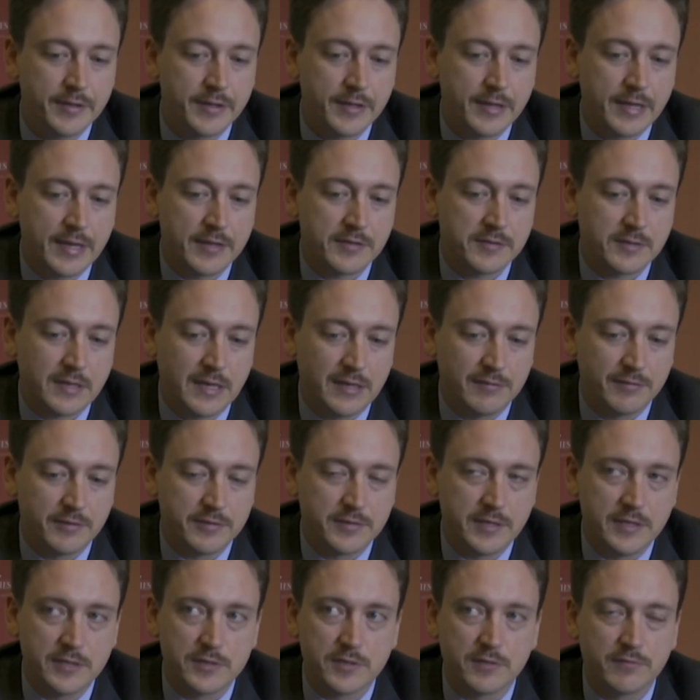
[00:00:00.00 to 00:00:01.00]
the last
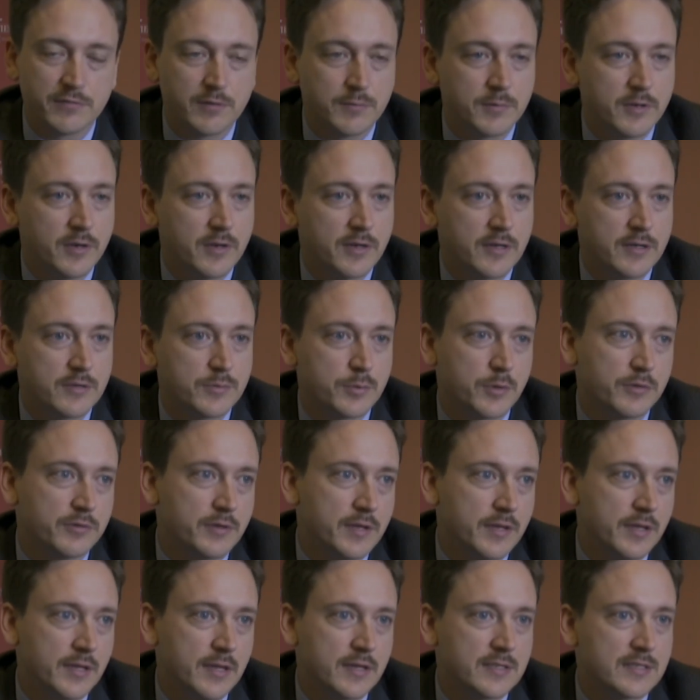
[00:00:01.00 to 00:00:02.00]
conversation from Curtis, we're
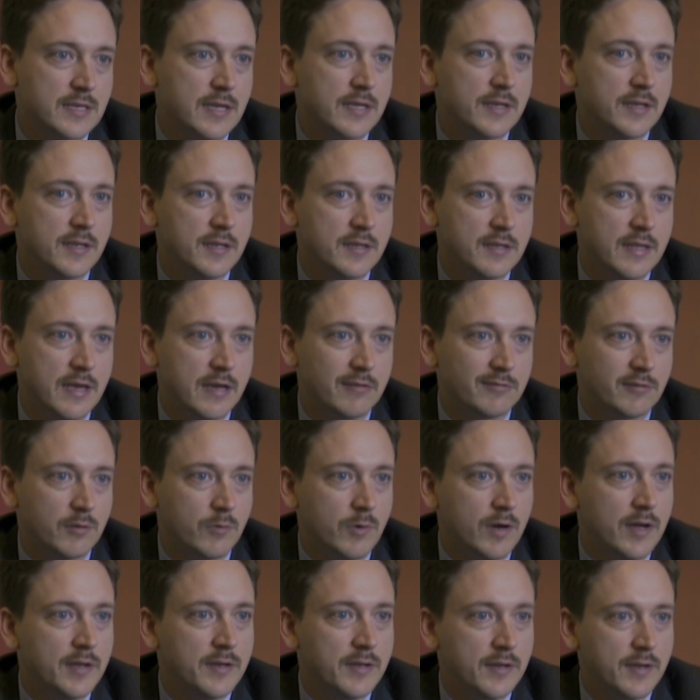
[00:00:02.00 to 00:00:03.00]
really excited that
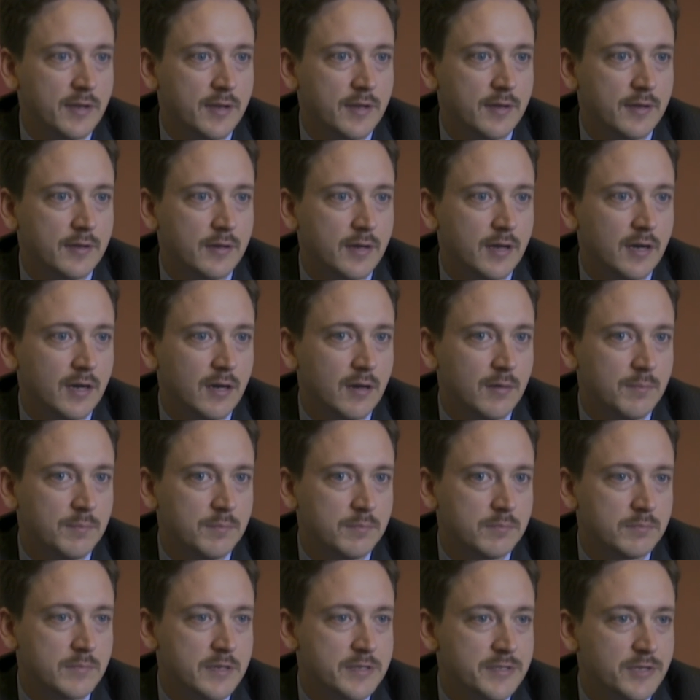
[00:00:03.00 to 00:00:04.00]

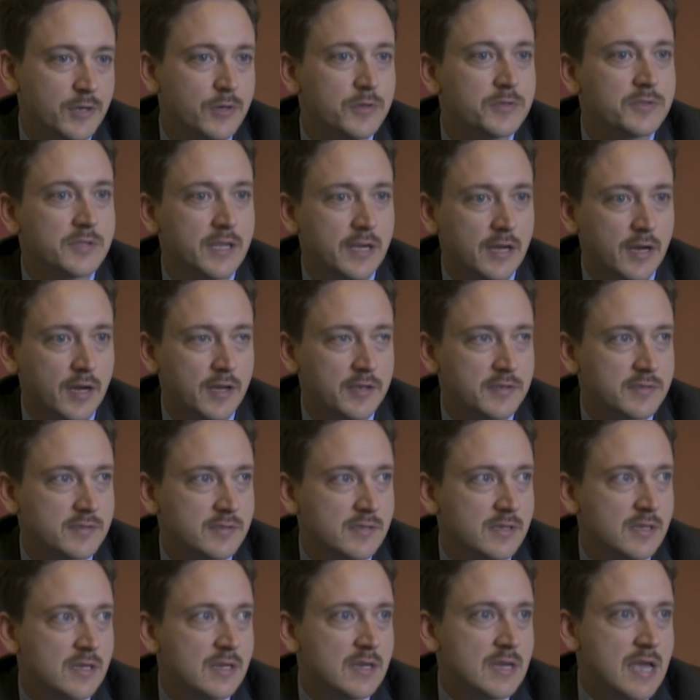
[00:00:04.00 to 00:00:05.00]
Rwanda is hosting
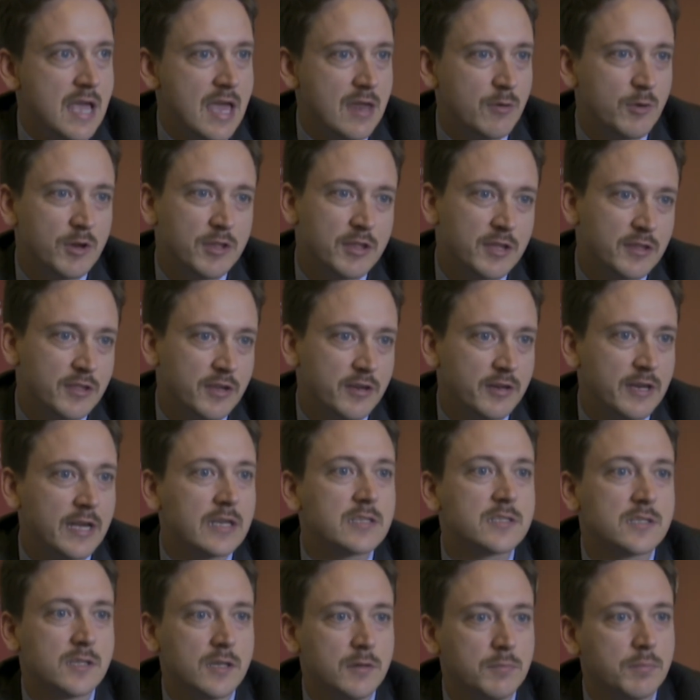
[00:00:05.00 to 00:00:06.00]
us, and we think they're an
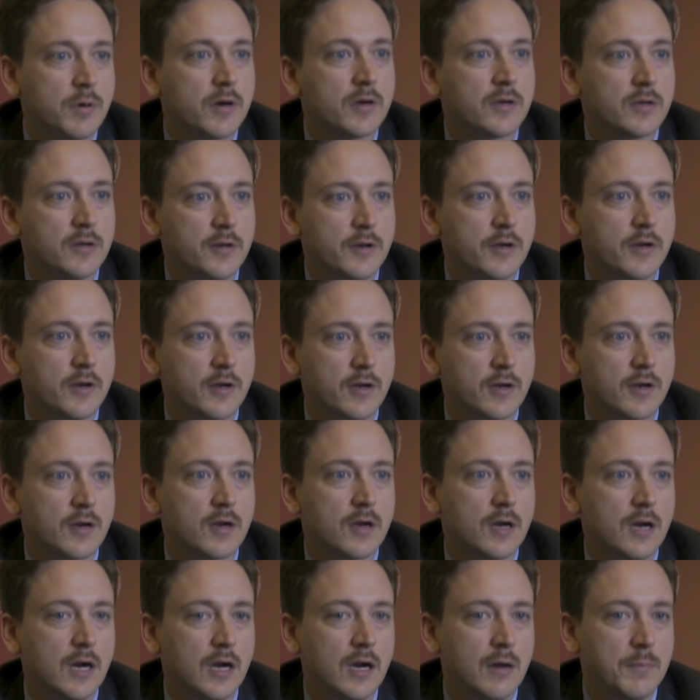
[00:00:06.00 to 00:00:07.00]
excellent partner
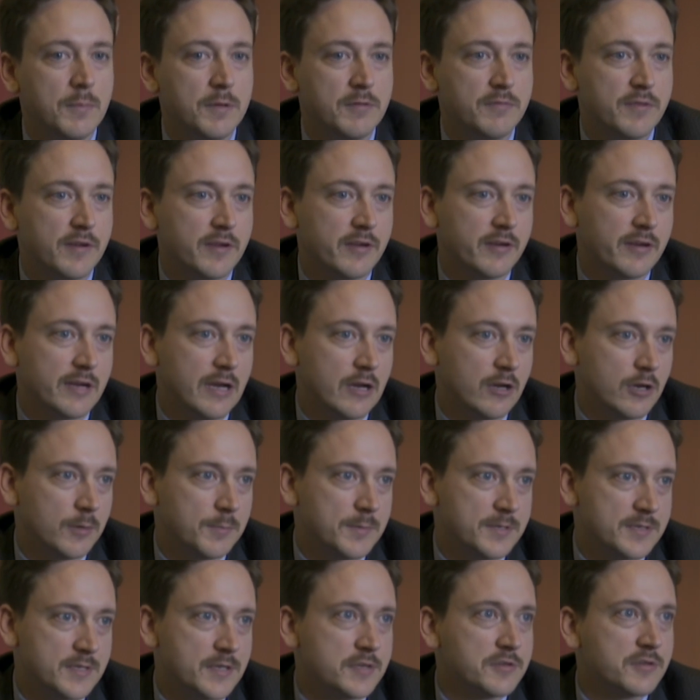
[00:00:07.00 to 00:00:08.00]
in figuring out
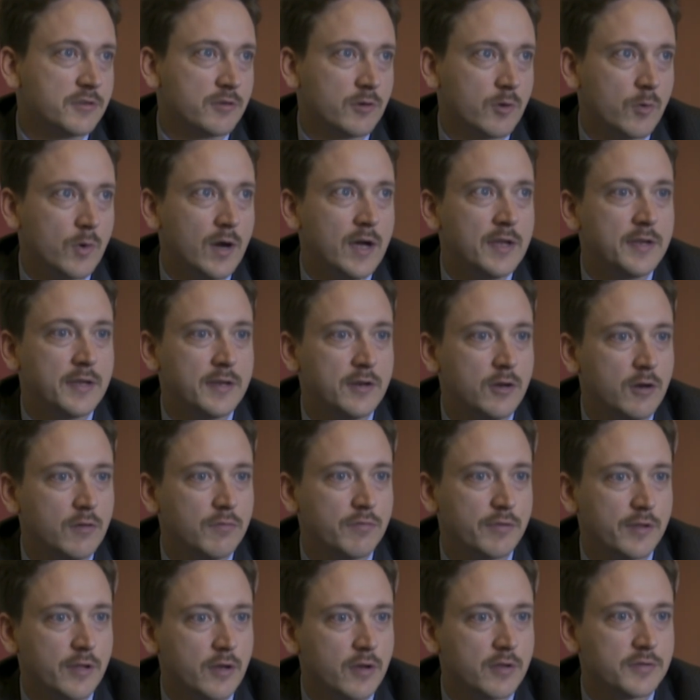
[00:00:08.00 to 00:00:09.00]
urbanization in Rwanda, and
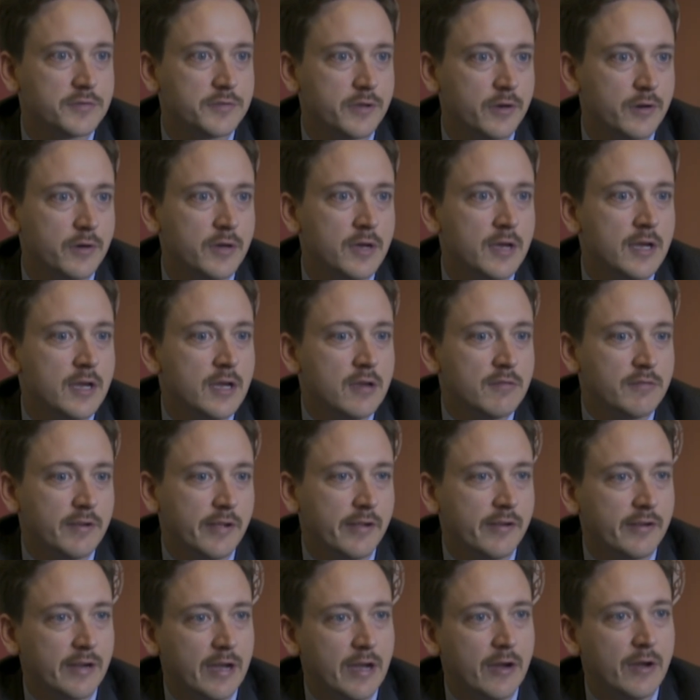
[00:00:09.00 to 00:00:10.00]
hopefully also
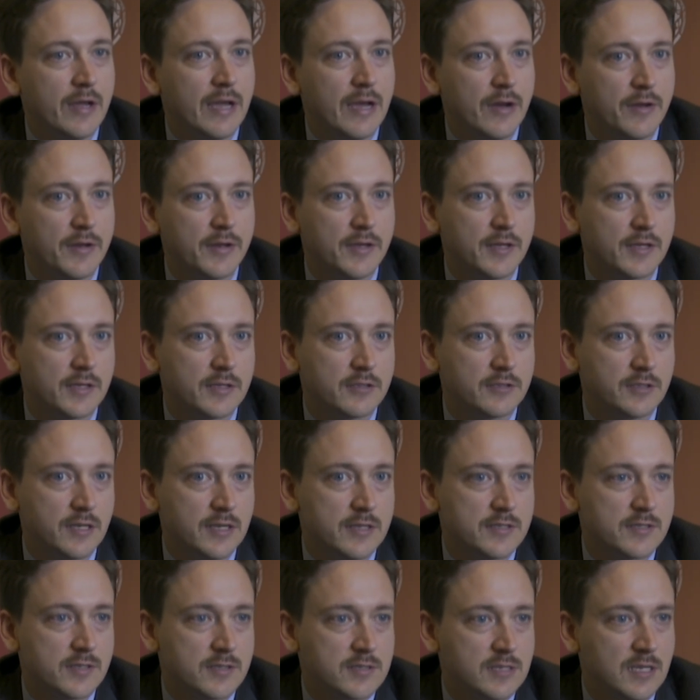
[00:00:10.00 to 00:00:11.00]
figuring out how to
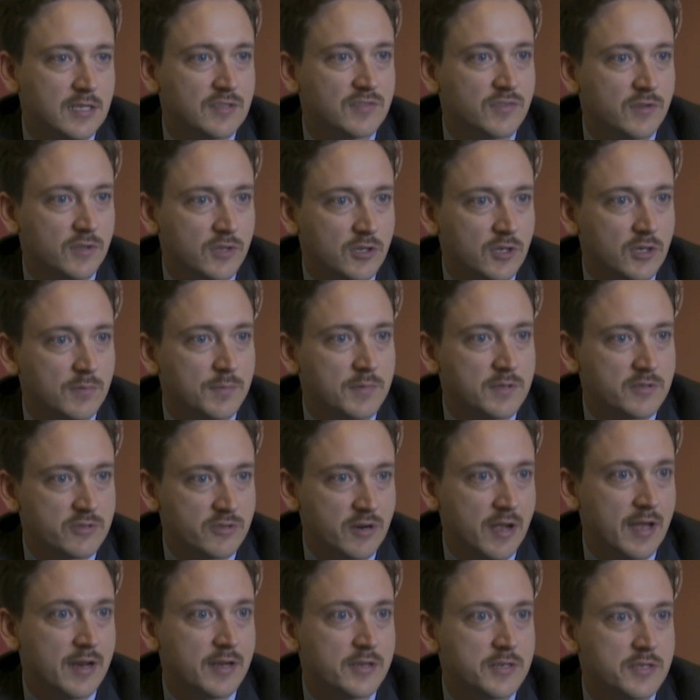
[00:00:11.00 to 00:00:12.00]
create successful urban
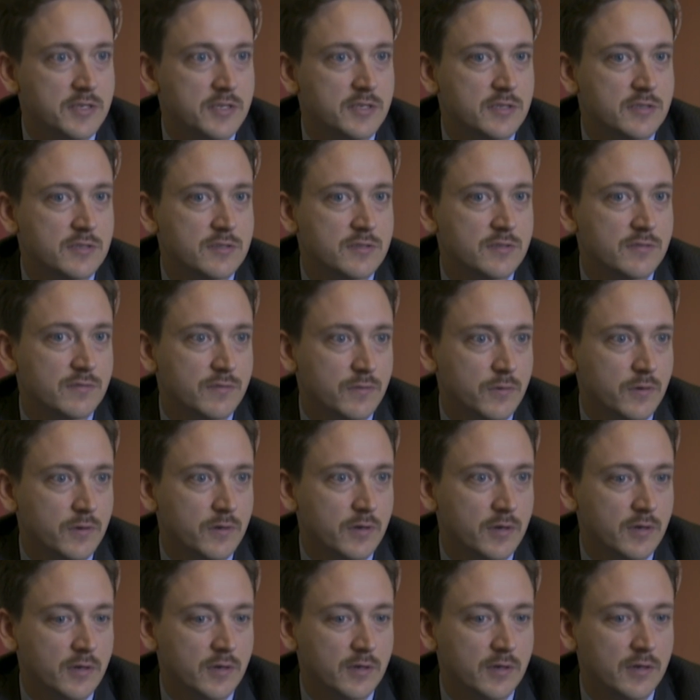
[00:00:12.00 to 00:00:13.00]
strategies
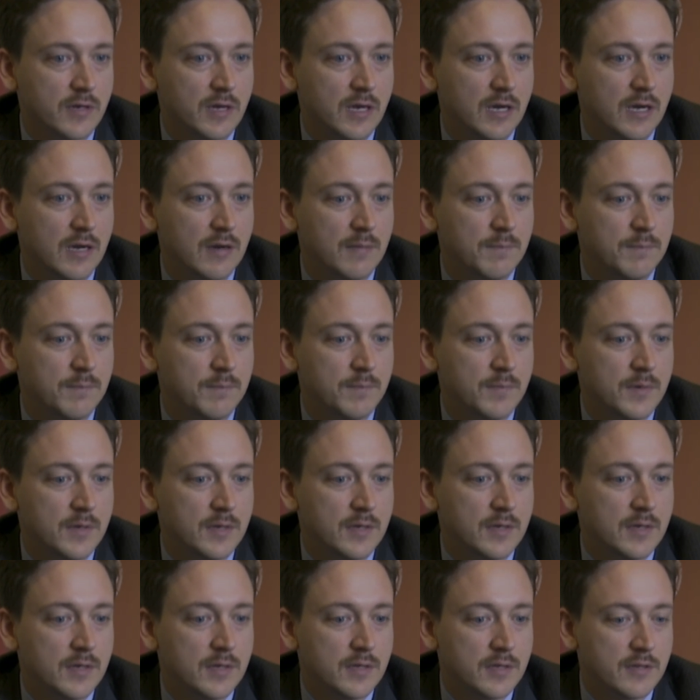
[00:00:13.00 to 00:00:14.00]
for
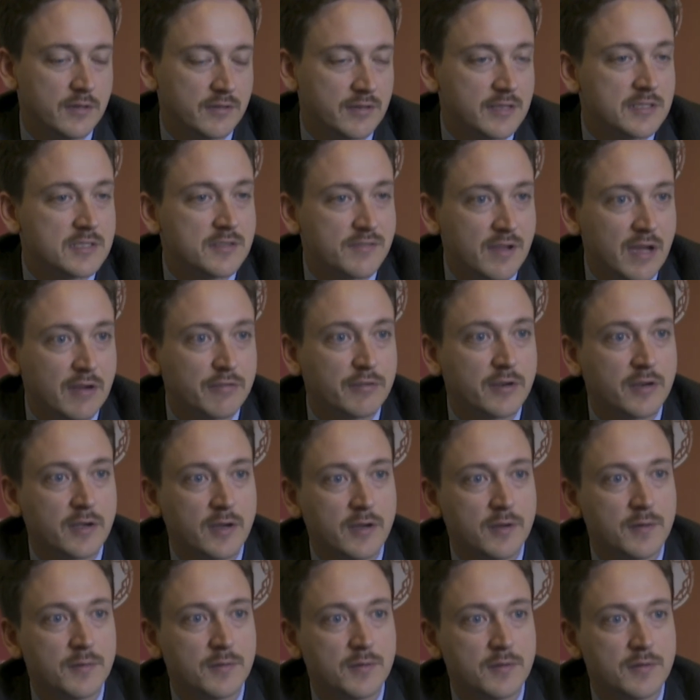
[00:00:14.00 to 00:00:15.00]
the rest of Africa.